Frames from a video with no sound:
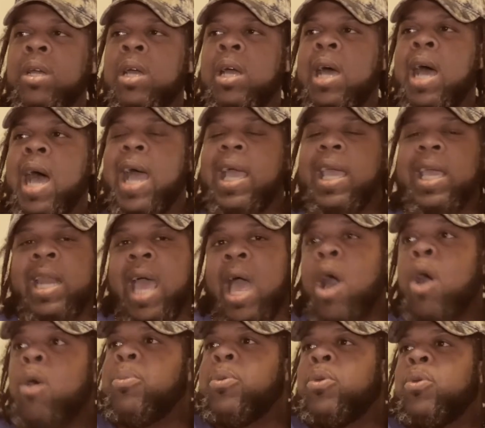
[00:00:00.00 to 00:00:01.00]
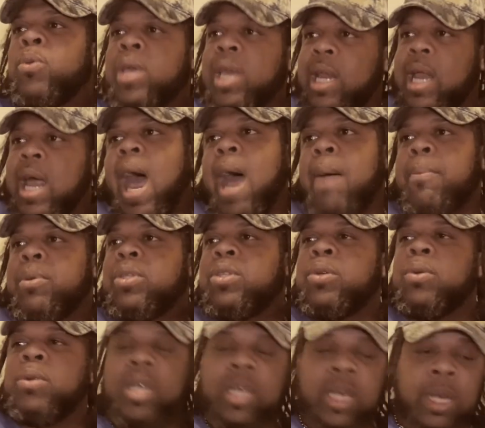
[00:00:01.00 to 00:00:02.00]
I can help you get an
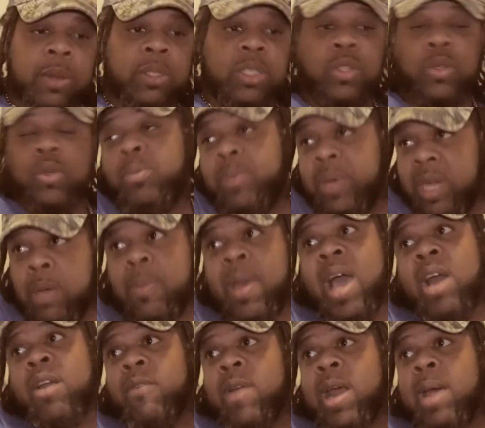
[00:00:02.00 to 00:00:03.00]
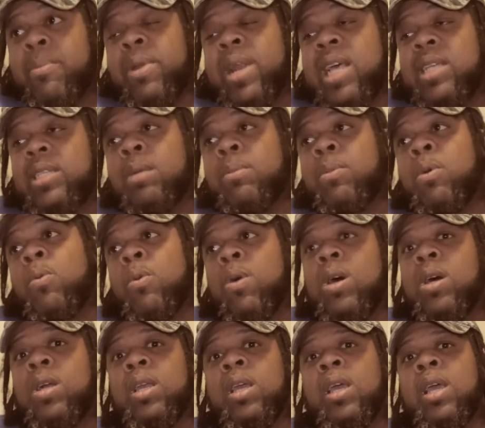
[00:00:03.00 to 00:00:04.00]
opportunity to be a battle rapper. That's number
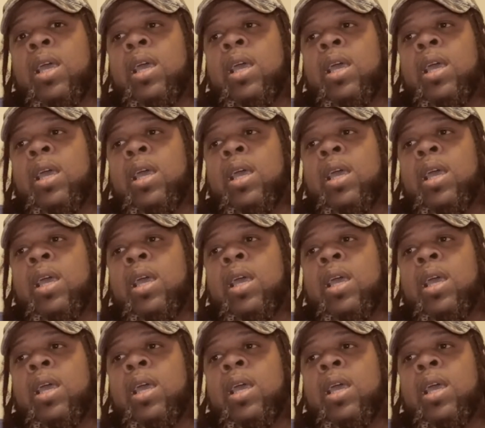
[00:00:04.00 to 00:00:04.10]
one.